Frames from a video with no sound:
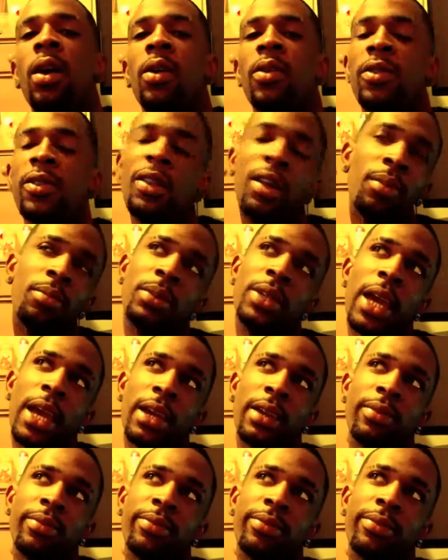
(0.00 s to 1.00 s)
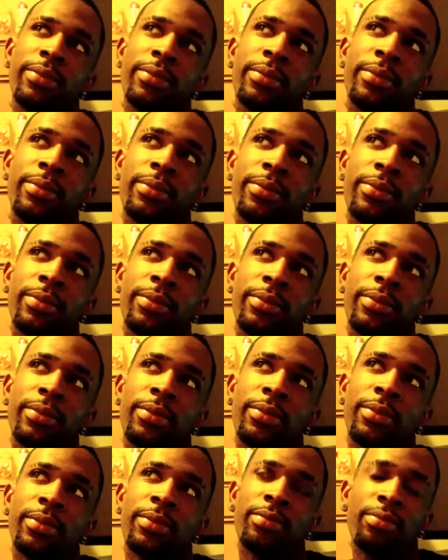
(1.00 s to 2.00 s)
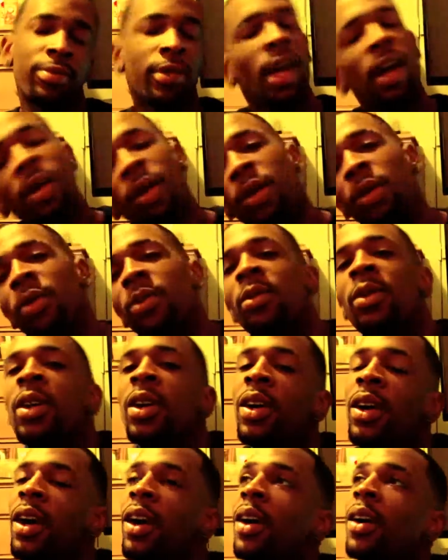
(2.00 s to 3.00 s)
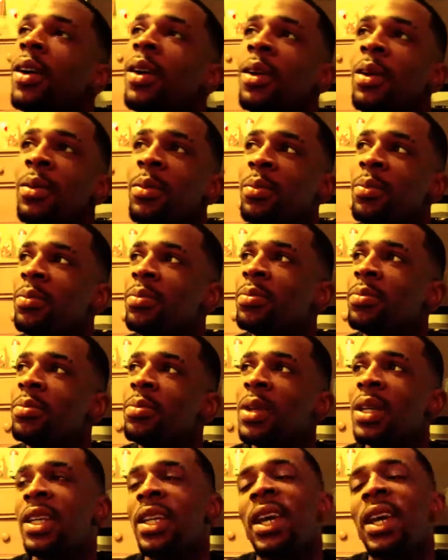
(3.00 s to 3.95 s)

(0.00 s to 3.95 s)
Some Gate. I don't know. But